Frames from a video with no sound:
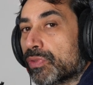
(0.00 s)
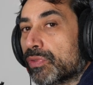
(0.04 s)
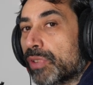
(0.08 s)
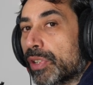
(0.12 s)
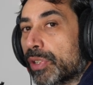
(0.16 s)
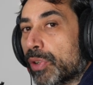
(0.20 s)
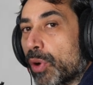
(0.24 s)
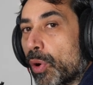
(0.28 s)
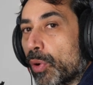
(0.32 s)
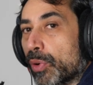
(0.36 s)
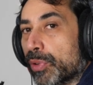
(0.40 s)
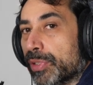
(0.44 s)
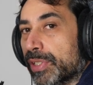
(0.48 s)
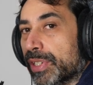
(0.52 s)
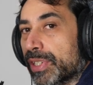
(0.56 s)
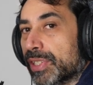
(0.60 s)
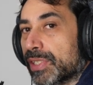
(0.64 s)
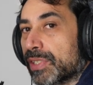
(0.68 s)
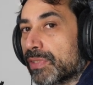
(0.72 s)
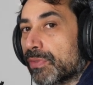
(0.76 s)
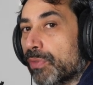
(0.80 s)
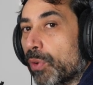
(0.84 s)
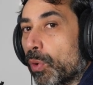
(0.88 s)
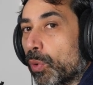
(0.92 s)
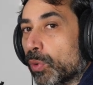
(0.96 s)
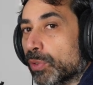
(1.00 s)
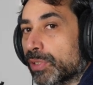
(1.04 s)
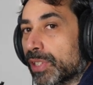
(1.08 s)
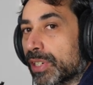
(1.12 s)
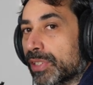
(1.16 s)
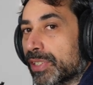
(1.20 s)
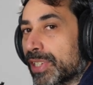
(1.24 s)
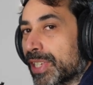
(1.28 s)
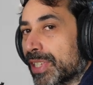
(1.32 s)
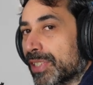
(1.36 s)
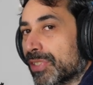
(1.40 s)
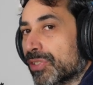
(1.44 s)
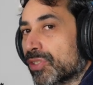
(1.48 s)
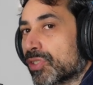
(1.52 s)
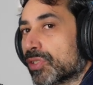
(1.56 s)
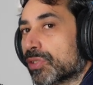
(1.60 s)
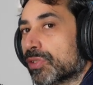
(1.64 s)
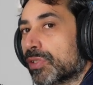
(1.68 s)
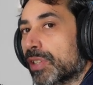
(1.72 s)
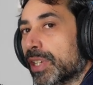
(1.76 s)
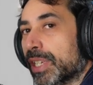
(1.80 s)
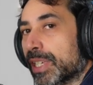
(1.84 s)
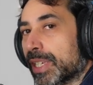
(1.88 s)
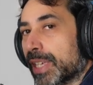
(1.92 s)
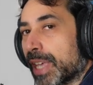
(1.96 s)
recordings folder in
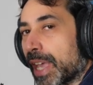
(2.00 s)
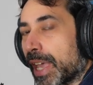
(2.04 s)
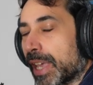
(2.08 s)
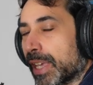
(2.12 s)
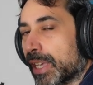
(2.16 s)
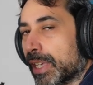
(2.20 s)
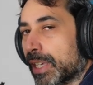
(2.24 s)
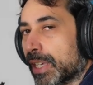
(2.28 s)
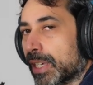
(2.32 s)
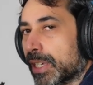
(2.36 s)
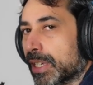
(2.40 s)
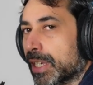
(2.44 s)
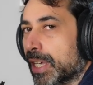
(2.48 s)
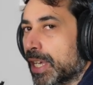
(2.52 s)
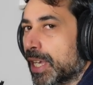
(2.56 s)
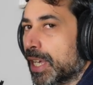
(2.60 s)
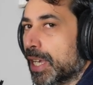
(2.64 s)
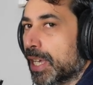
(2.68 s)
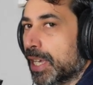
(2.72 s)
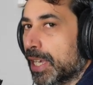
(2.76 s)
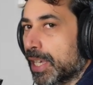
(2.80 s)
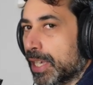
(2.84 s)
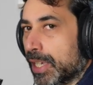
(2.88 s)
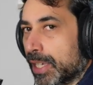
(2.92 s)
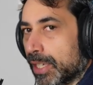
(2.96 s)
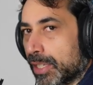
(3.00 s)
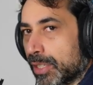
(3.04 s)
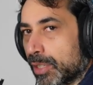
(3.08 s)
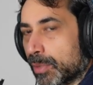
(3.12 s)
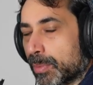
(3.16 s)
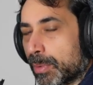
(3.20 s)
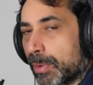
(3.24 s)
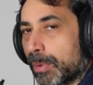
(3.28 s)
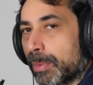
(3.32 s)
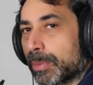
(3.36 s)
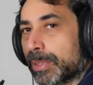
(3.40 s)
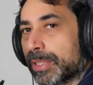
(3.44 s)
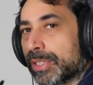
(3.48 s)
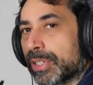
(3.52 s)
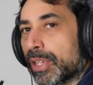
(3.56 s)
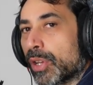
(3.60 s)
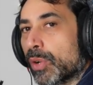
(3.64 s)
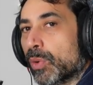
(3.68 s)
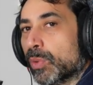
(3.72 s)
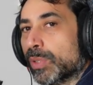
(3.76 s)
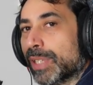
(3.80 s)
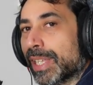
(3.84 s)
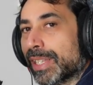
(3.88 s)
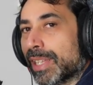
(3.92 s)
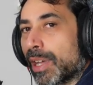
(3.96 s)
Stringake. You probably
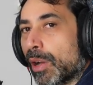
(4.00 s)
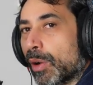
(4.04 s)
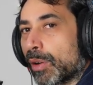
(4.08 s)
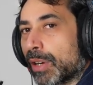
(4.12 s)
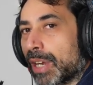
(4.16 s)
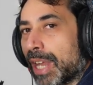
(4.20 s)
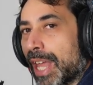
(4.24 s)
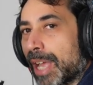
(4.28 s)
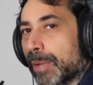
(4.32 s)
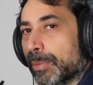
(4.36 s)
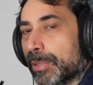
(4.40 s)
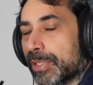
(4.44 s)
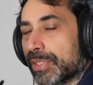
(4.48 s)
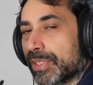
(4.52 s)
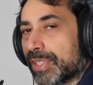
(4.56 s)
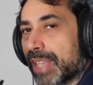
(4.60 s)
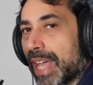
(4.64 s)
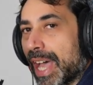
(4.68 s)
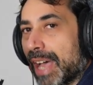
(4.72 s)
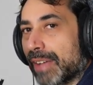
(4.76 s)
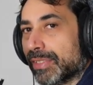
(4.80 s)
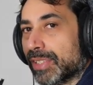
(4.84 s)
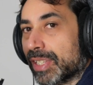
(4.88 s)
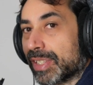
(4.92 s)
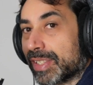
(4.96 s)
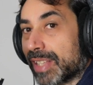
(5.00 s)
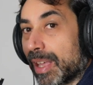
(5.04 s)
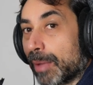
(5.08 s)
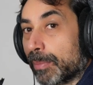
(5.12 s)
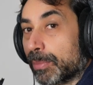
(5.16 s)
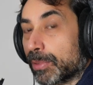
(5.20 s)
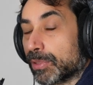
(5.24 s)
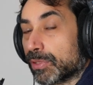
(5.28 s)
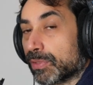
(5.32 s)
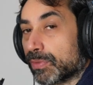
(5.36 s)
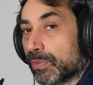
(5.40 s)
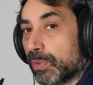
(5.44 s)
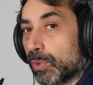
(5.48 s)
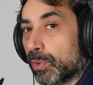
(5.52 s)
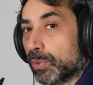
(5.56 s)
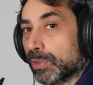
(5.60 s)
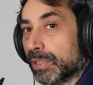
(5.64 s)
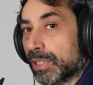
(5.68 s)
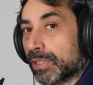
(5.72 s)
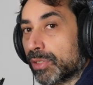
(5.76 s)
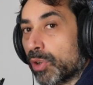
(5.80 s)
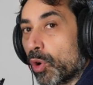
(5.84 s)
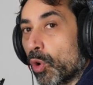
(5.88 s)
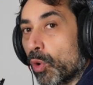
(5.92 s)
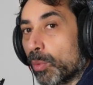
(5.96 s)
know that our libraries have the samples
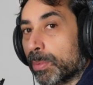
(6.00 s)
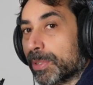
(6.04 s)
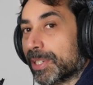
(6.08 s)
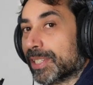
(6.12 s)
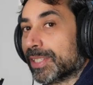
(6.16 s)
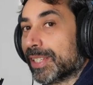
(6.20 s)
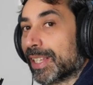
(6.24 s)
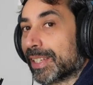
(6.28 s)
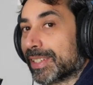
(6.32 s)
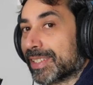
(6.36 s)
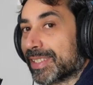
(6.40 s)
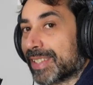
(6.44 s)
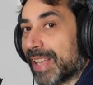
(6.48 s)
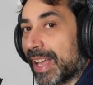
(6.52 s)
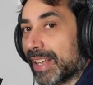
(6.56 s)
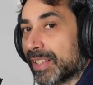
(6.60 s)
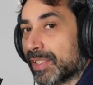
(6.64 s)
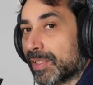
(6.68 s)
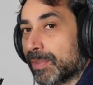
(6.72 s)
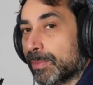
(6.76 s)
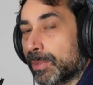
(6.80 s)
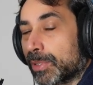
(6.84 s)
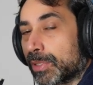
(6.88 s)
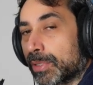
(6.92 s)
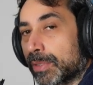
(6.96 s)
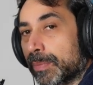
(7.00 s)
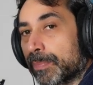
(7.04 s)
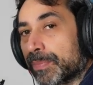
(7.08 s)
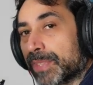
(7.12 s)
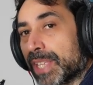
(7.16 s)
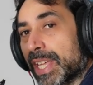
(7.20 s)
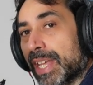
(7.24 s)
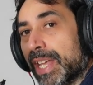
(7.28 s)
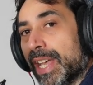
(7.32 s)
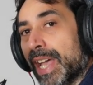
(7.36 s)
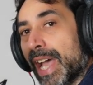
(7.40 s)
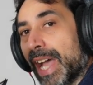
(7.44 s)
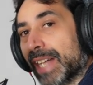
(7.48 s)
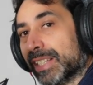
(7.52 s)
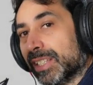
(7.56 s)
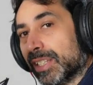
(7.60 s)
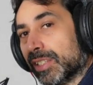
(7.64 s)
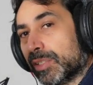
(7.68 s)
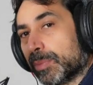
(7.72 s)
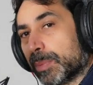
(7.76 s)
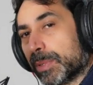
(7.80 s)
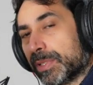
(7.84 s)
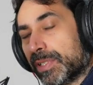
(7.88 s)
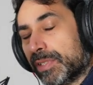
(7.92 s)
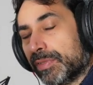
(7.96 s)
folder open and accessible. And in the
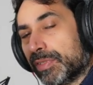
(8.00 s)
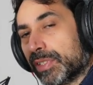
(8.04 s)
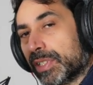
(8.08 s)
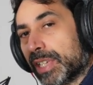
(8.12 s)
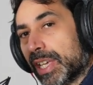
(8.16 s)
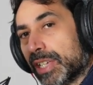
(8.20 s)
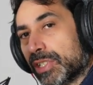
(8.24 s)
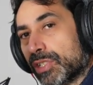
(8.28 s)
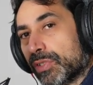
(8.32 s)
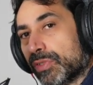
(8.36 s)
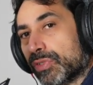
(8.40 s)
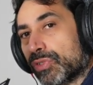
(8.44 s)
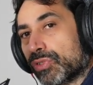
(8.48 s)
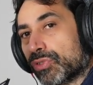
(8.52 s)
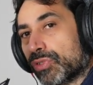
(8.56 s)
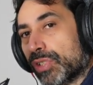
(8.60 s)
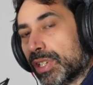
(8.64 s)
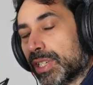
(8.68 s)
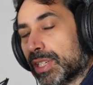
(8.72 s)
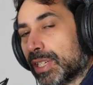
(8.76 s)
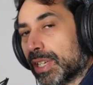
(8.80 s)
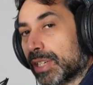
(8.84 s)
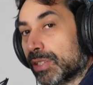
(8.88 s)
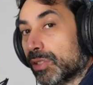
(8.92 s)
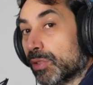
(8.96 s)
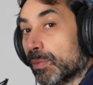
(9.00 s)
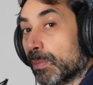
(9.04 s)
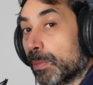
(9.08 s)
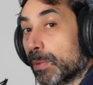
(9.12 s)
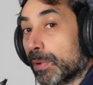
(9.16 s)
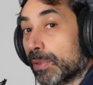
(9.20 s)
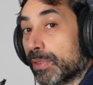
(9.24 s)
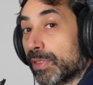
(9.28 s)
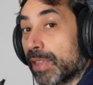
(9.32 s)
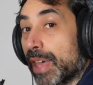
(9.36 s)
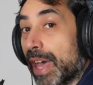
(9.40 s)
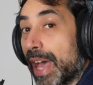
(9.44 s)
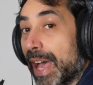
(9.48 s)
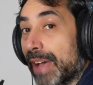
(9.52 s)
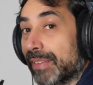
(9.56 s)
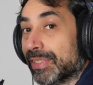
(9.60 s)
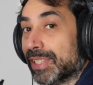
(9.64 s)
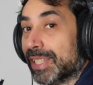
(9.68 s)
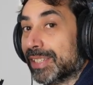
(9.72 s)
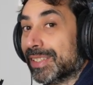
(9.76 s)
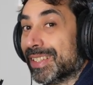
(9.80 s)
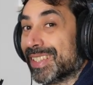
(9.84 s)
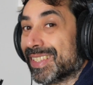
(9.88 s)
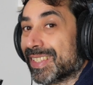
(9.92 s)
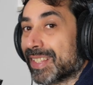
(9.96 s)
specific case of Stringake, you both have
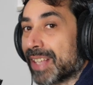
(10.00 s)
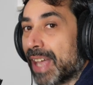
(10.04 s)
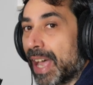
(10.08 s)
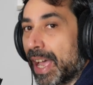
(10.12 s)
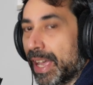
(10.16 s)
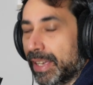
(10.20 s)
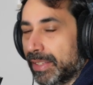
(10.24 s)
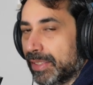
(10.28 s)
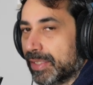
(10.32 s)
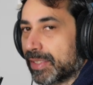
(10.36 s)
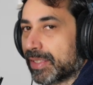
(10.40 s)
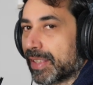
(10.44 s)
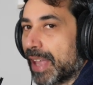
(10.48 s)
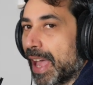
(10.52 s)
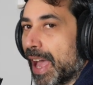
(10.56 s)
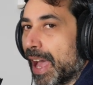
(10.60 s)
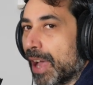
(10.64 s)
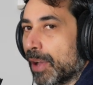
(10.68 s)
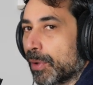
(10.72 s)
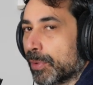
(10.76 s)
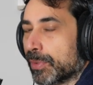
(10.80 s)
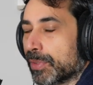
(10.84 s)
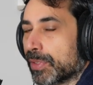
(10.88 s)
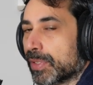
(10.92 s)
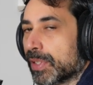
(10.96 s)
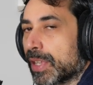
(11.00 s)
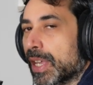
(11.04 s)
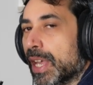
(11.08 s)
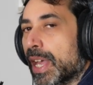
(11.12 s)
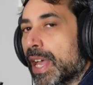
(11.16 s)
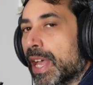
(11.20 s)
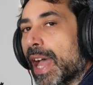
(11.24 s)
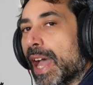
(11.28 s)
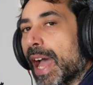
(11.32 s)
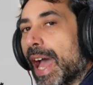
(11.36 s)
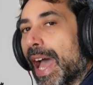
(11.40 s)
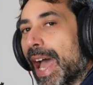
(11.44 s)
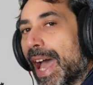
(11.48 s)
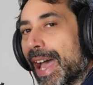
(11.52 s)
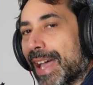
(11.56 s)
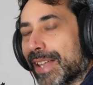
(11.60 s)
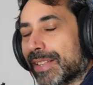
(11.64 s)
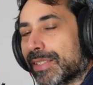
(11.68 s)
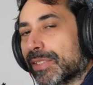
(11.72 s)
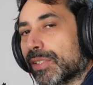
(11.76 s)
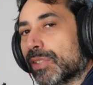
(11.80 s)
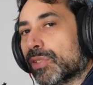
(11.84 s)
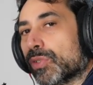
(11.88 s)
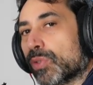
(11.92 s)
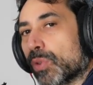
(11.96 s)
the design sounds
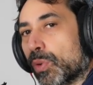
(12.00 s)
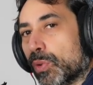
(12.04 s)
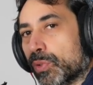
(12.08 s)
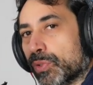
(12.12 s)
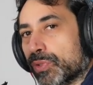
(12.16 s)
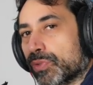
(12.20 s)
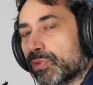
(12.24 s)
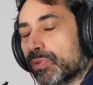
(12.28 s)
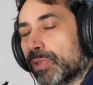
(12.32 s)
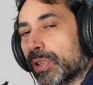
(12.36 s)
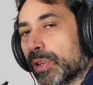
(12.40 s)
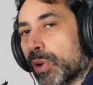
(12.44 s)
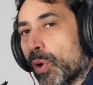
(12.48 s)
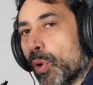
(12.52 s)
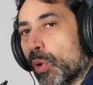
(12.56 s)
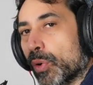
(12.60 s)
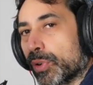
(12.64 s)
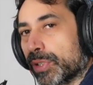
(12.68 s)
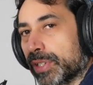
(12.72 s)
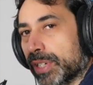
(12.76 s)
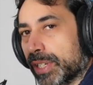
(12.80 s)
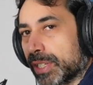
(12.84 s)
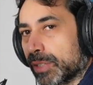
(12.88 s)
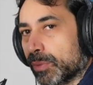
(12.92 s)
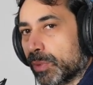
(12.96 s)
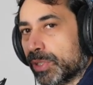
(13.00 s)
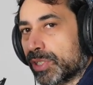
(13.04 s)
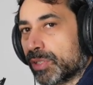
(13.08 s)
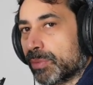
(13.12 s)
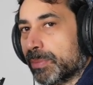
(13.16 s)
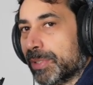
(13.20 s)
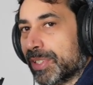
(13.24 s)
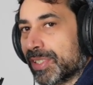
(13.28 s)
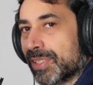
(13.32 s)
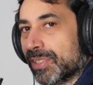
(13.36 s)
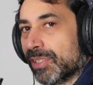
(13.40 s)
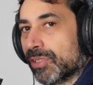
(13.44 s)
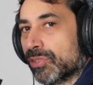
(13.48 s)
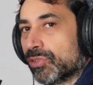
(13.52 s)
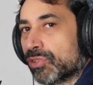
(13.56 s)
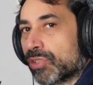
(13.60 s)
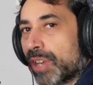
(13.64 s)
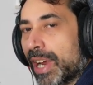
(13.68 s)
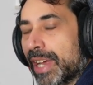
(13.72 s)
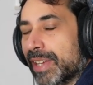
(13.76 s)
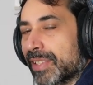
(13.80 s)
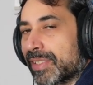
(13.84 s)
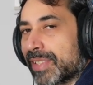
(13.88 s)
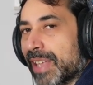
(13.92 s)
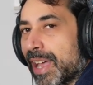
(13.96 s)
as the source recording, which means the
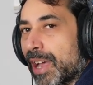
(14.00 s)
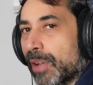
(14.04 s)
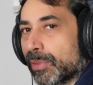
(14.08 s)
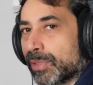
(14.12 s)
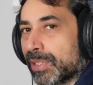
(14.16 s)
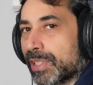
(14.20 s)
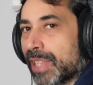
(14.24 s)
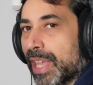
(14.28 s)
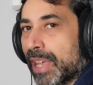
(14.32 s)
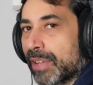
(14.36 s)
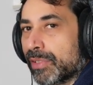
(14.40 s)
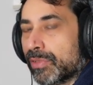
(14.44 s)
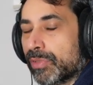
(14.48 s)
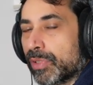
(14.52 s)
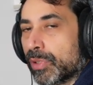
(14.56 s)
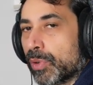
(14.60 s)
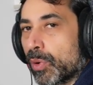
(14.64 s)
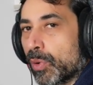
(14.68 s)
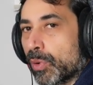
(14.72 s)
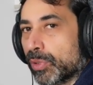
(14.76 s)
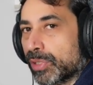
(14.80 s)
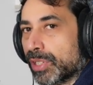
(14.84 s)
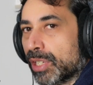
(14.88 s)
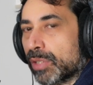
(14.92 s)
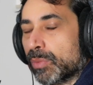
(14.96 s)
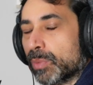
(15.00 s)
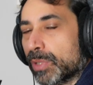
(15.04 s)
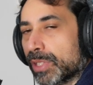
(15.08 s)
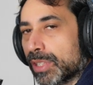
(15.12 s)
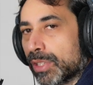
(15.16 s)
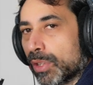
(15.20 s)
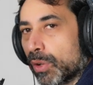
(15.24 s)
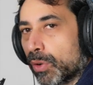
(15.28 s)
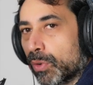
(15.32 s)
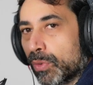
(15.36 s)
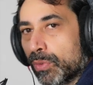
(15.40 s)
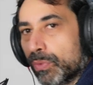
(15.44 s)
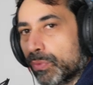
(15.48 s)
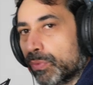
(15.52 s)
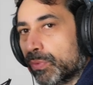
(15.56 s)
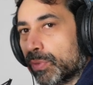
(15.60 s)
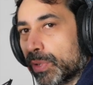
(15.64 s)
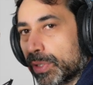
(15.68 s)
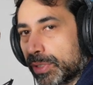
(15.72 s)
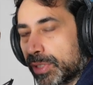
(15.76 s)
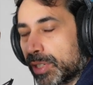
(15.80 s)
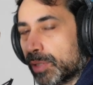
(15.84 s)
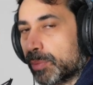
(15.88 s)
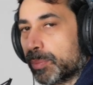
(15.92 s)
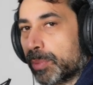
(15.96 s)
dry sound that I recorded with no
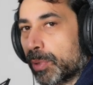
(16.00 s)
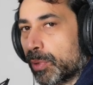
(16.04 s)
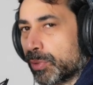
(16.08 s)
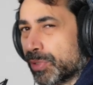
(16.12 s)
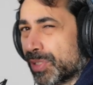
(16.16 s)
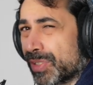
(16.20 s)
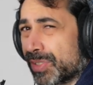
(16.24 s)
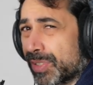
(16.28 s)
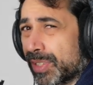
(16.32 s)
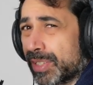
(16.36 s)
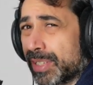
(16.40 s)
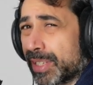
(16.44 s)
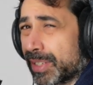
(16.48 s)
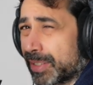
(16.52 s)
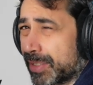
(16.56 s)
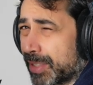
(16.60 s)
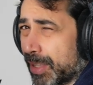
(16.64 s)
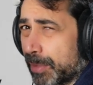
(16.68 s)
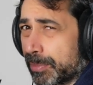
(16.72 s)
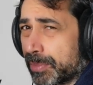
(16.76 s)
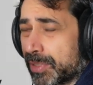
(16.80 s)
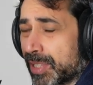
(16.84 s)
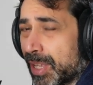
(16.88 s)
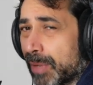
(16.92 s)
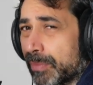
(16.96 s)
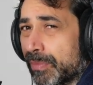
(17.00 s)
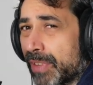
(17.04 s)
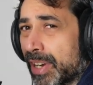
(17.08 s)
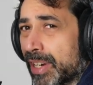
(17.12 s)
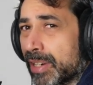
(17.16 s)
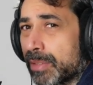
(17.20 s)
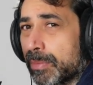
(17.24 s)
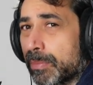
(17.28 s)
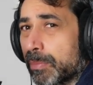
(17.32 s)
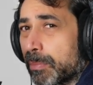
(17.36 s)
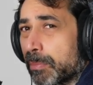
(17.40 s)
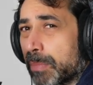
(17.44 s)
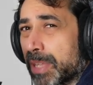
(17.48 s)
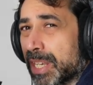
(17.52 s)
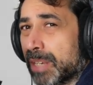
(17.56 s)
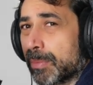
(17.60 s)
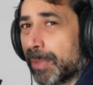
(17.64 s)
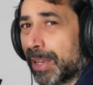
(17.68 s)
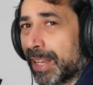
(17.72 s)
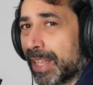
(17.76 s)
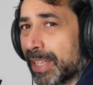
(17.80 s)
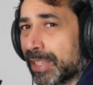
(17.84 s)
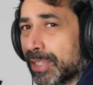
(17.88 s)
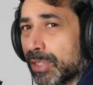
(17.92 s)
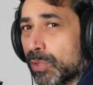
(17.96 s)
further processing except some very
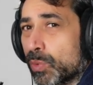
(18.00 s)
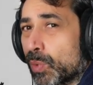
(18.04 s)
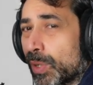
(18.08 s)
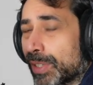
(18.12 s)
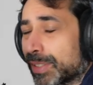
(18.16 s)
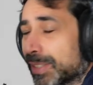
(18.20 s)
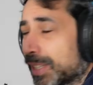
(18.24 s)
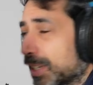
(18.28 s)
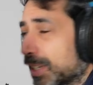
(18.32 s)
minimal EQ and